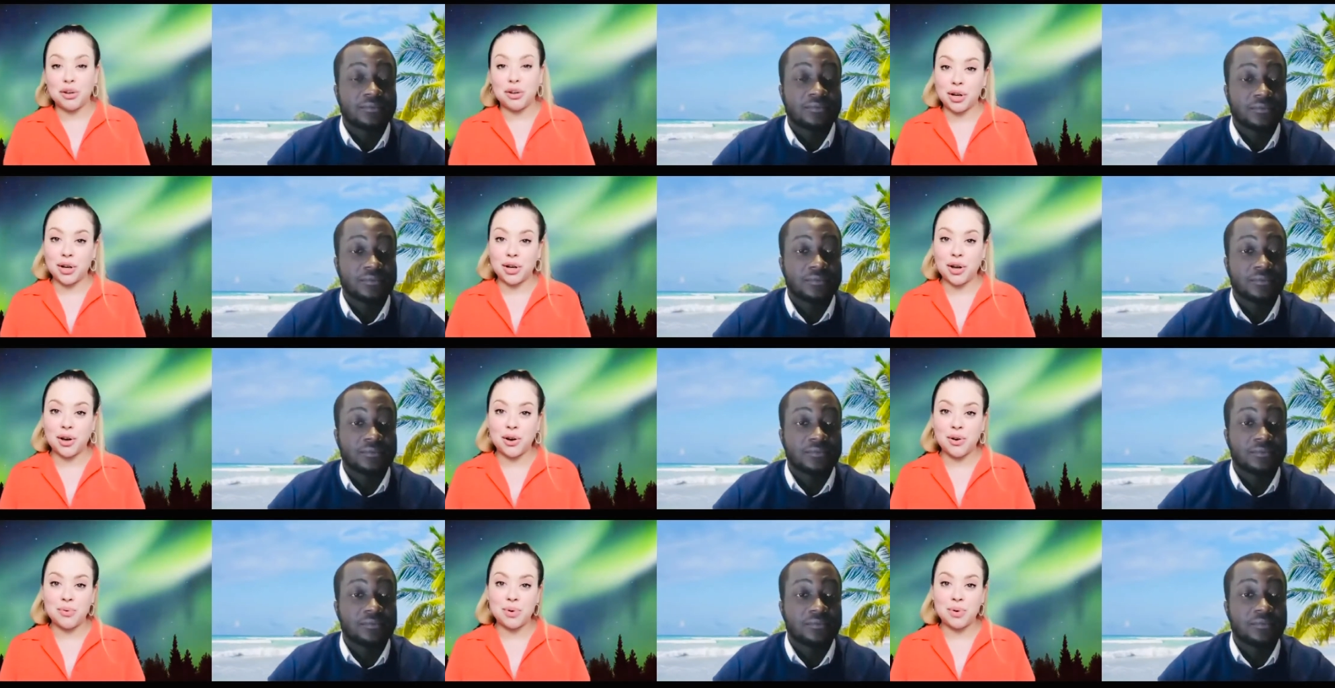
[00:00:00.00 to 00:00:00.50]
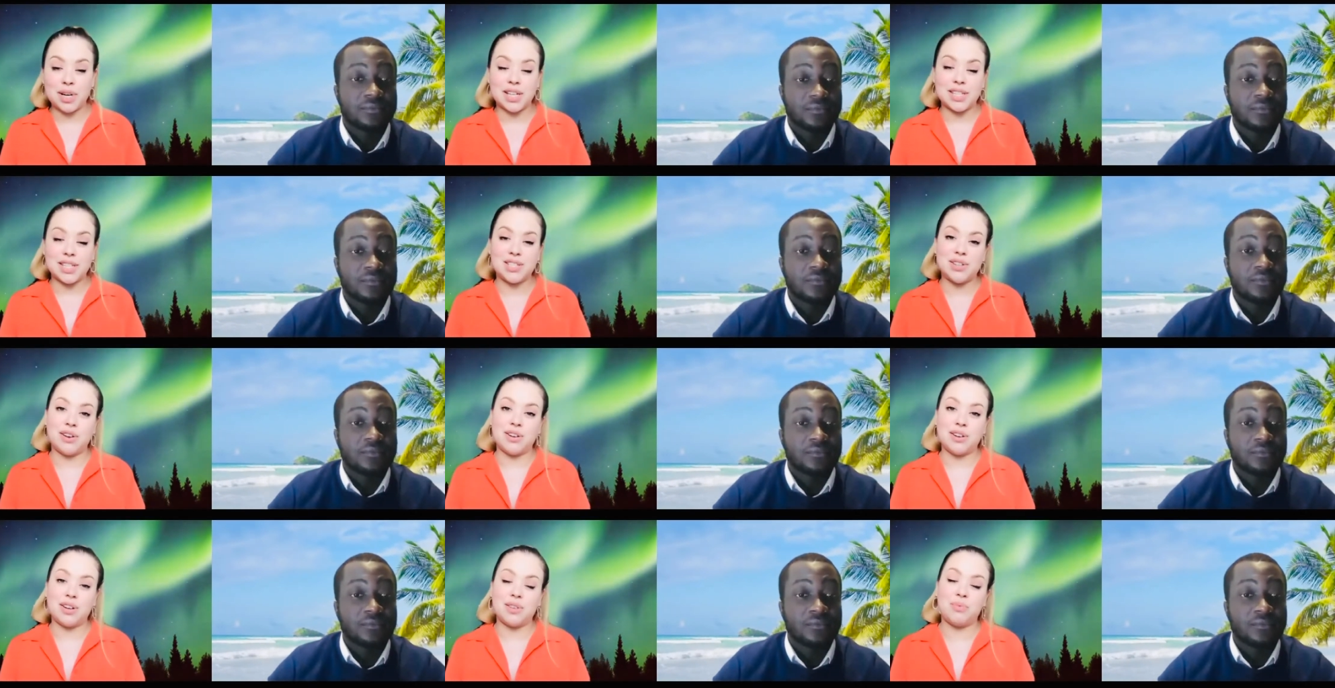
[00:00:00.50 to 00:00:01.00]
Speaker 1: ago when I
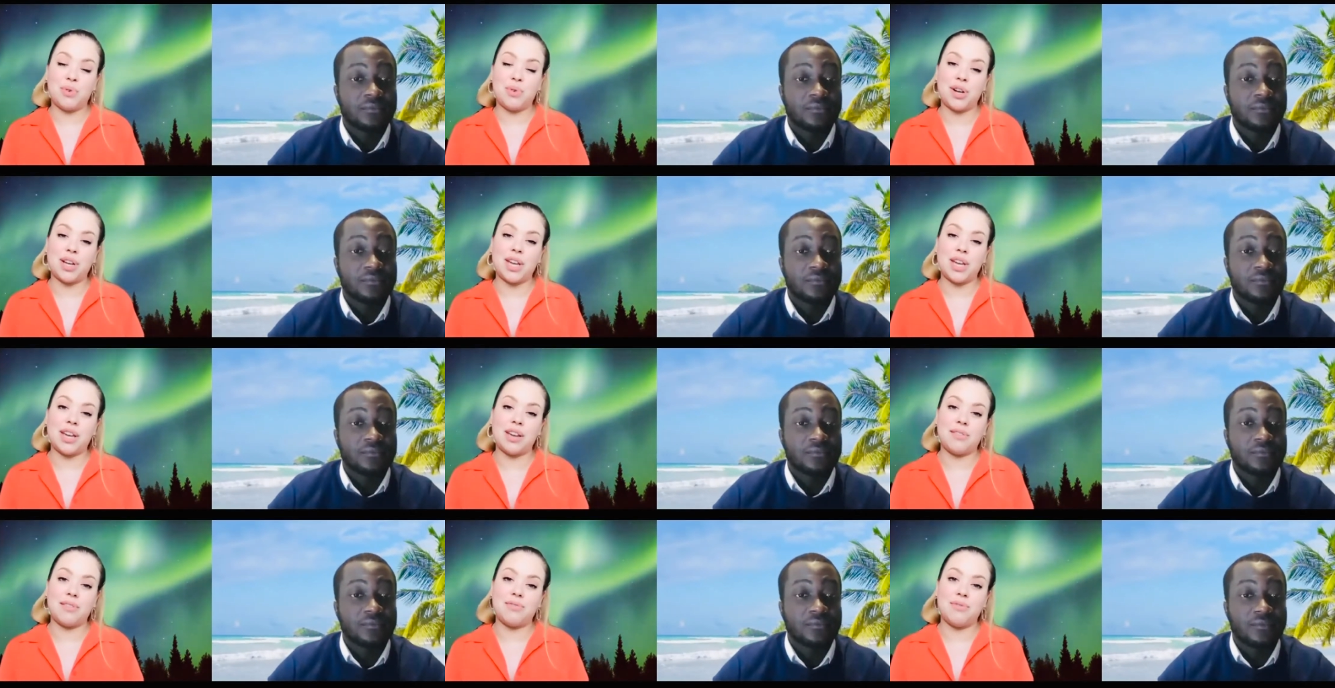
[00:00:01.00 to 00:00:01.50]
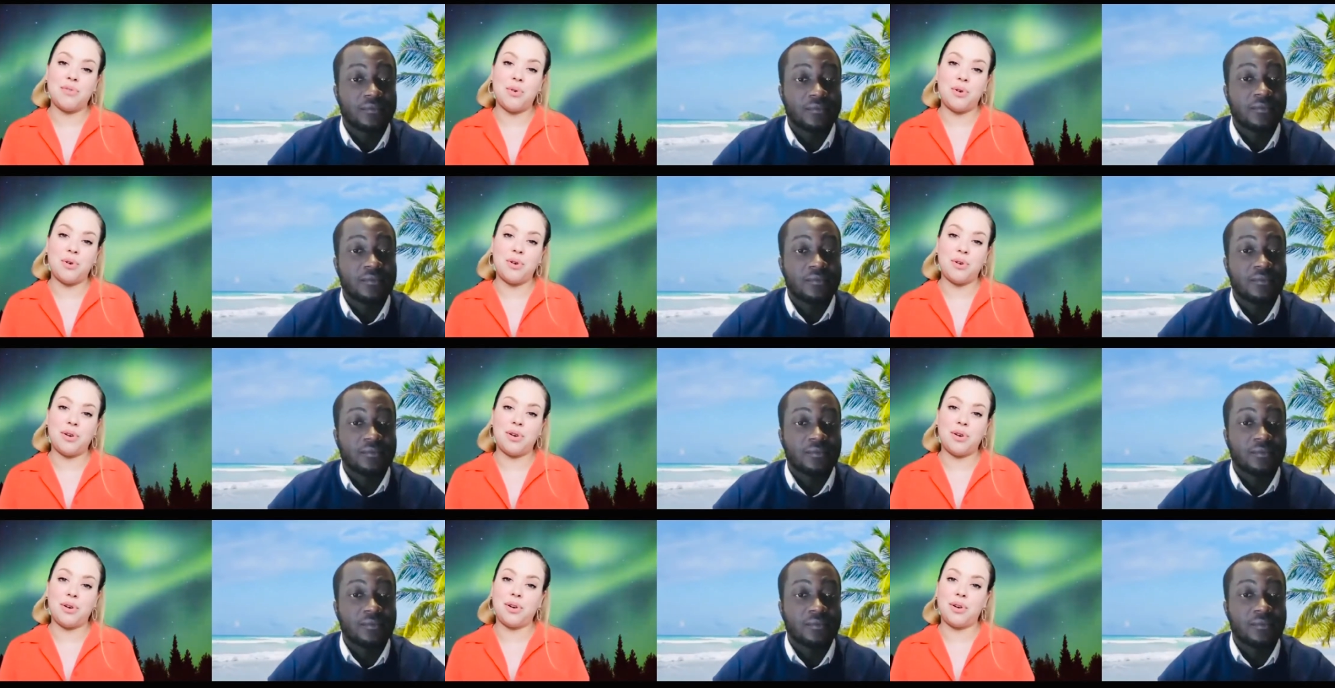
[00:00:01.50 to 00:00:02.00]
started working
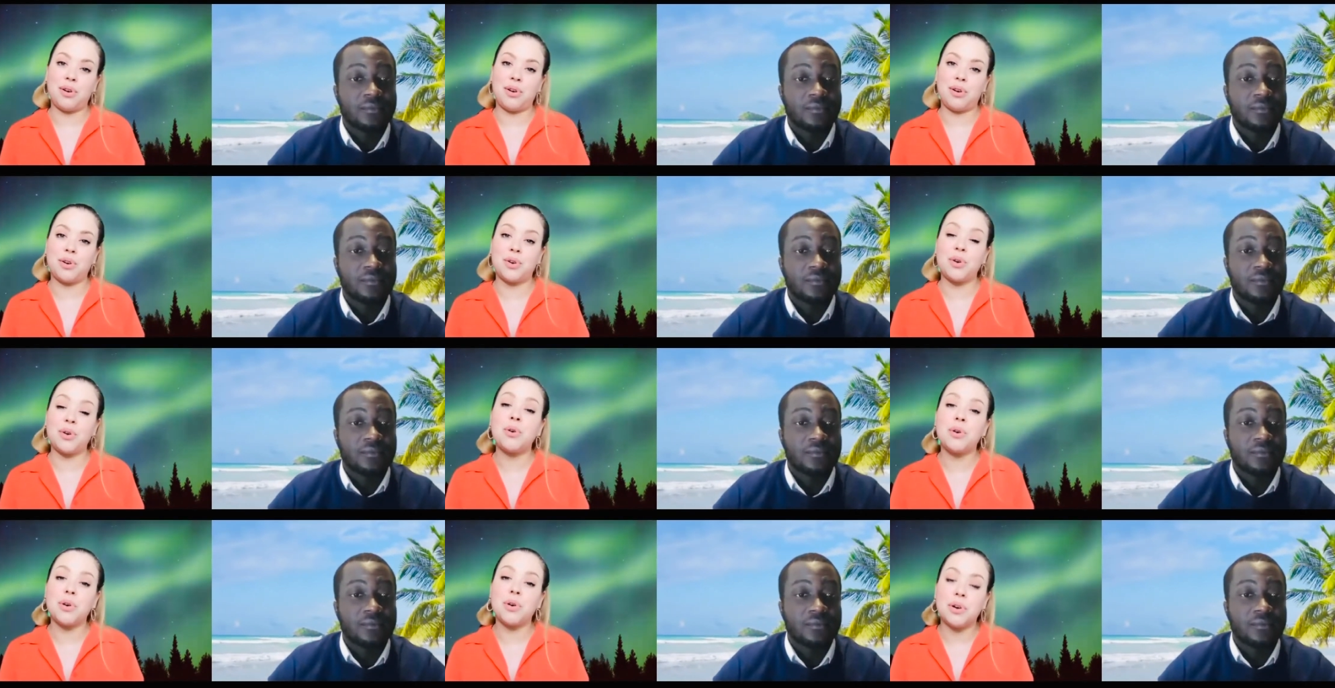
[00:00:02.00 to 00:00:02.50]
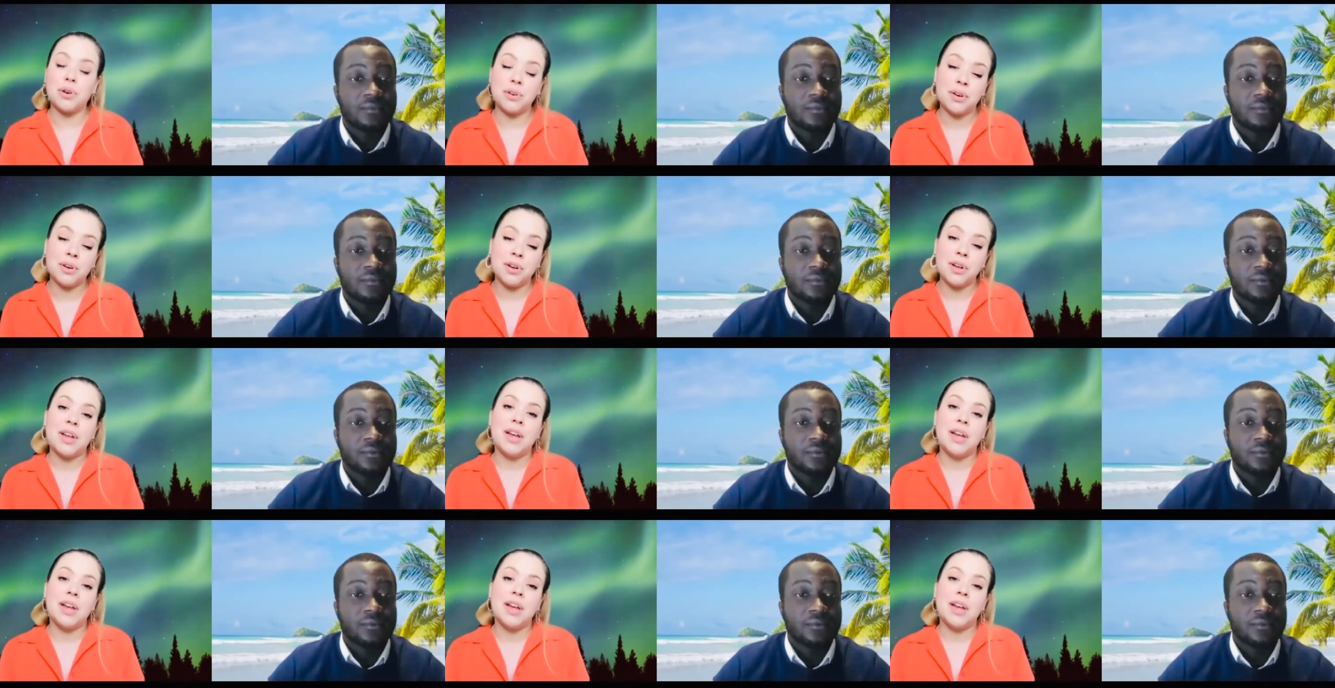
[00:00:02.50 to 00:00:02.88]
for Google